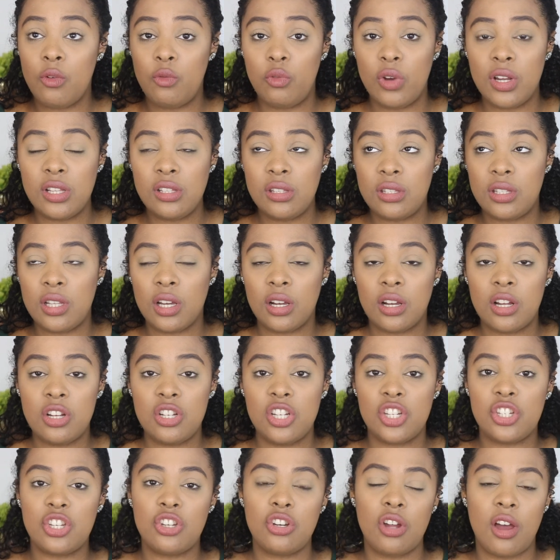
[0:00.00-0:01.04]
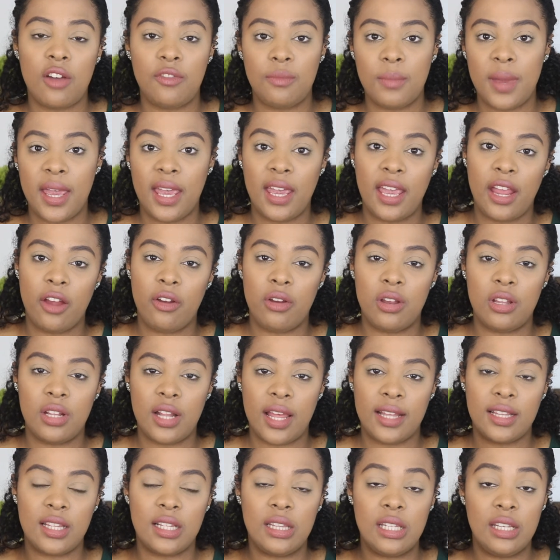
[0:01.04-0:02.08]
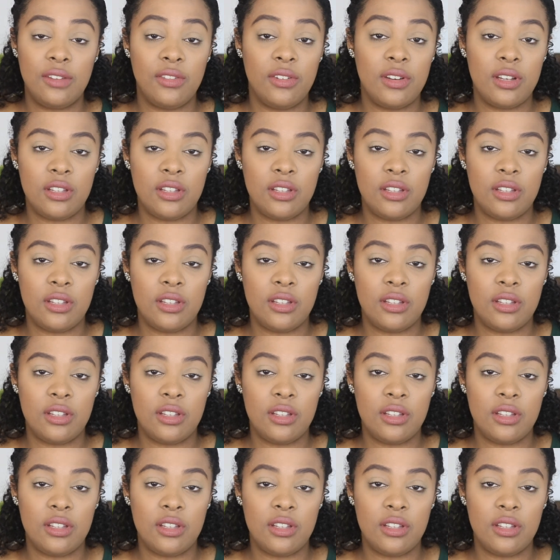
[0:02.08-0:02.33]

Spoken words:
rinse the conditioner off my hair and like leave